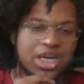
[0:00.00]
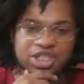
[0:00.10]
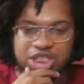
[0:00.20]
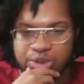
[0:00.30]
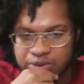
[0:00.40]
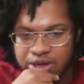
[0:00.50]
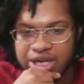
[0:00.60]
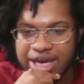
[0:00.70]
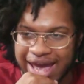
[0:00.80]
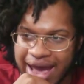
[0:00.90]
She
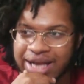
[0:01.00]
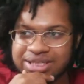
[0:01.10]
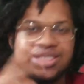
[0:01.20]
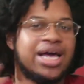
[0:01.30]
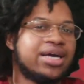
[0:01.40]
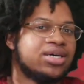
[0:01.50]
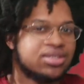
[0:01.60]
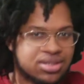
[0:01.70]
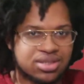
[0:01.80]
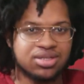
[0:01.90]
really acts like
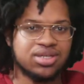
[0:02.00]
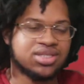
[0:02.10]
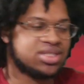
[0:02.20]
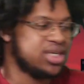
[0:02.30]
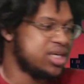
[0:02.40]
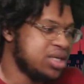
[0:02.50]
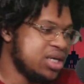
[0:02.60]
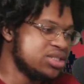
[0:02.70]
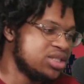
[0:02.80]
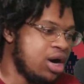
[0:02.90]
a, you know what I'm saying?
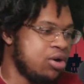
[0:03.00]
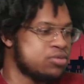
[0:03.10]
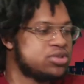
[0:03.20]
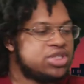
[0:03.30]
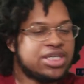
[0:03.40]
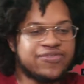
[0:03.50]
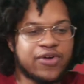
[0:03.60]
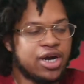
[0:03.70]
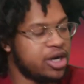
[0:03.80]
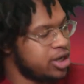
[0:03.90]
So just
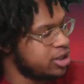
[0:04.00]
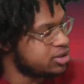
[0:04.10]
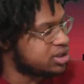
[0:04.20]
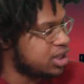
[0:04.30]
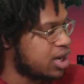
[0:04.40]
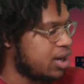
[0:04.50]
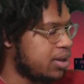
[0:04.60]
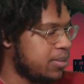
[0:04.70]
for her to